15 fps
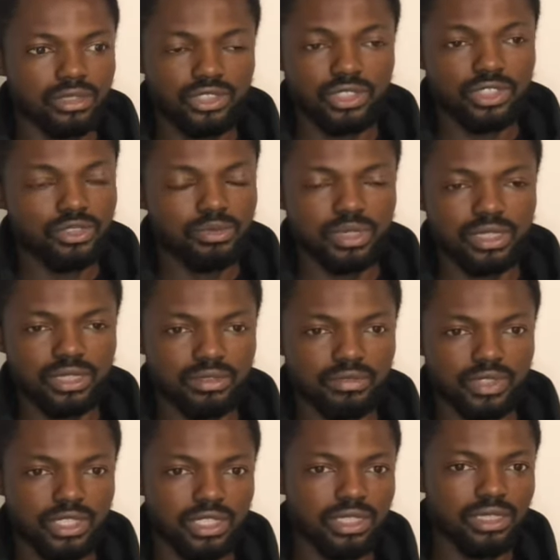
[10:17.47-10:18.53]
trust me, it's a
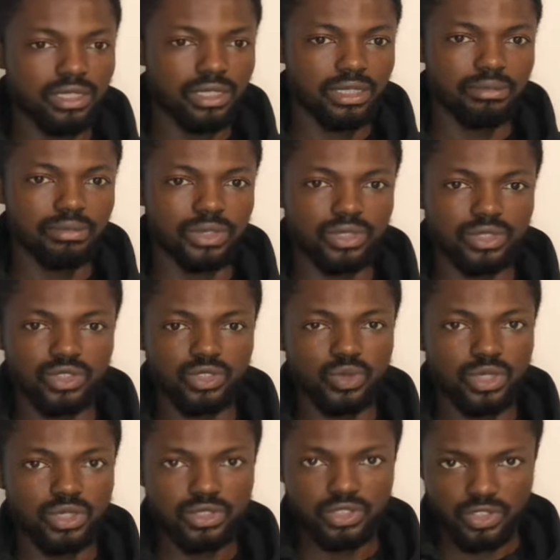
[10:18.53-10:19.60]
very neat bus.
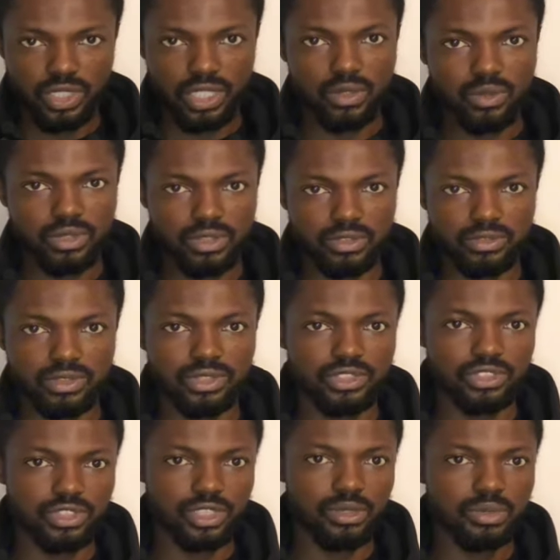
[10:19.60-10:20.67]
You want to try one of
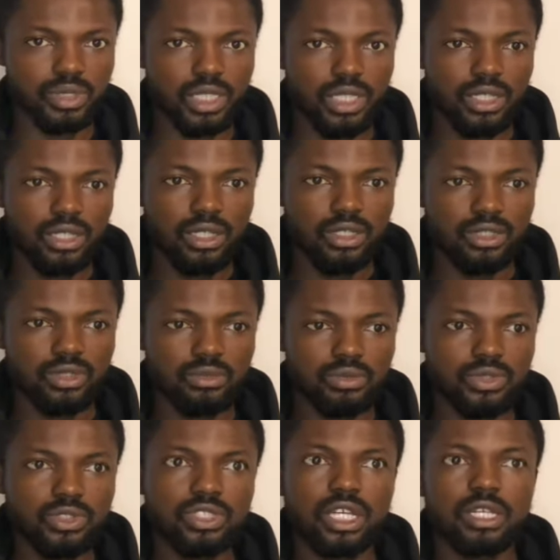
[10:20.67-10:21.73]
those trips? You know,
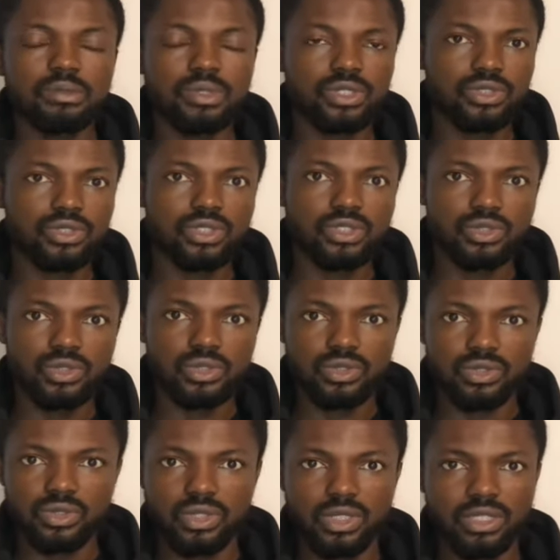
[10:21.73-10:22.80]
most times it's just good
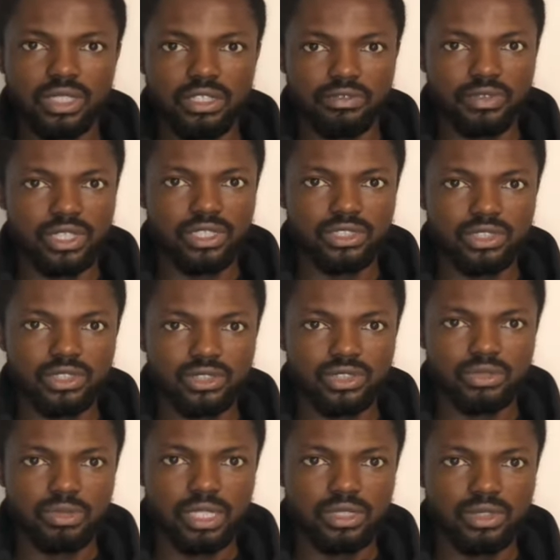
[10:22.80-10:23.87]
to go on adventures.
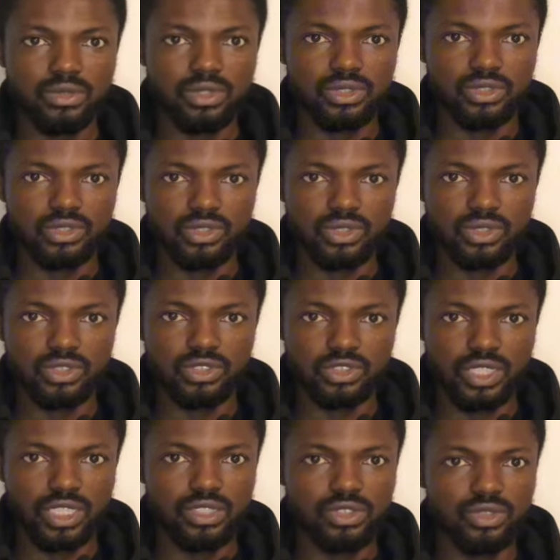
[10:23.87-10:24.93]
You might not want to use a
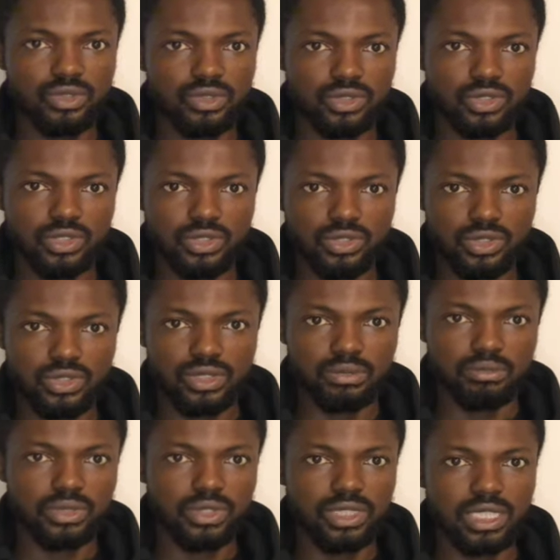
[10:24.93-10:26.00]
train. You could just use a
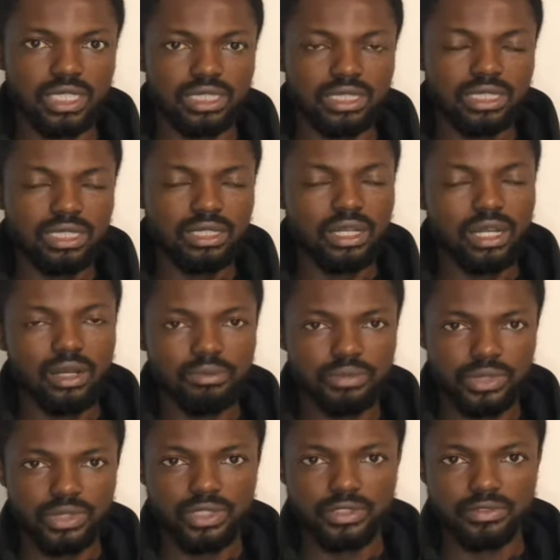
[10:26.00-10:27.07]
bus and see how
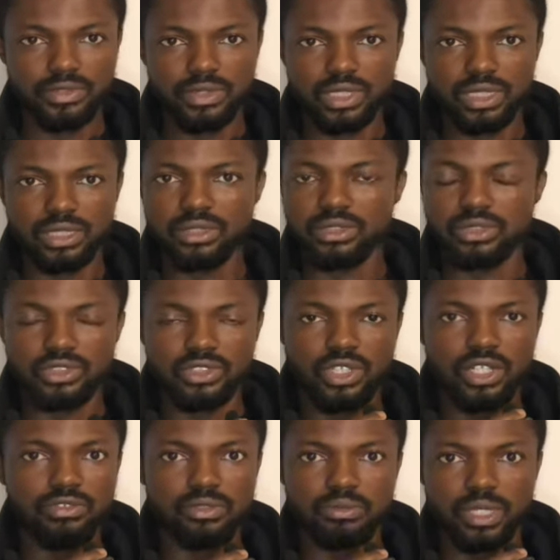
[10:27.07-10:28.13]
beautiful it is to
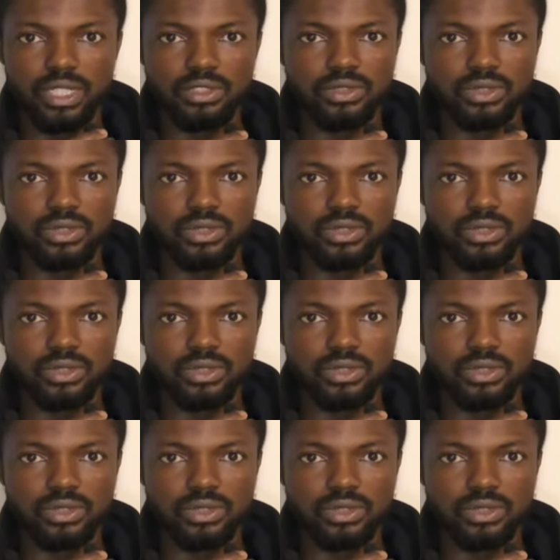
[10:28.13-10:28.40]
travel by